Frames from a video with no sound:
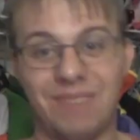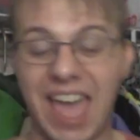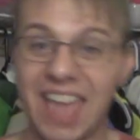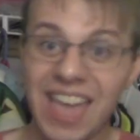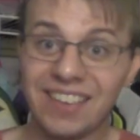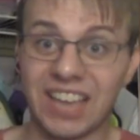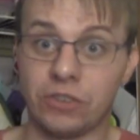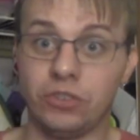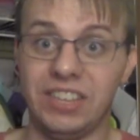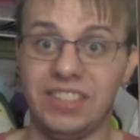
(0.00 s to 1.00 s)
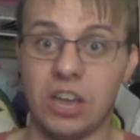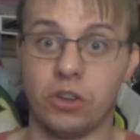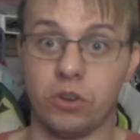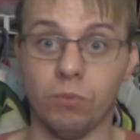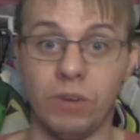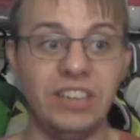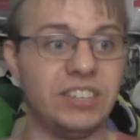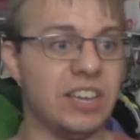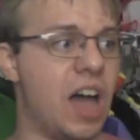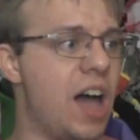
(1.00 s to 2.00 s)
And that's actually the uh, good
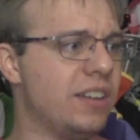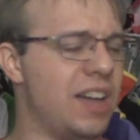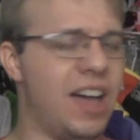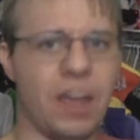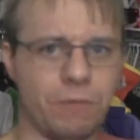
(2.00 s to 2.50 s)
reason on uh, uh,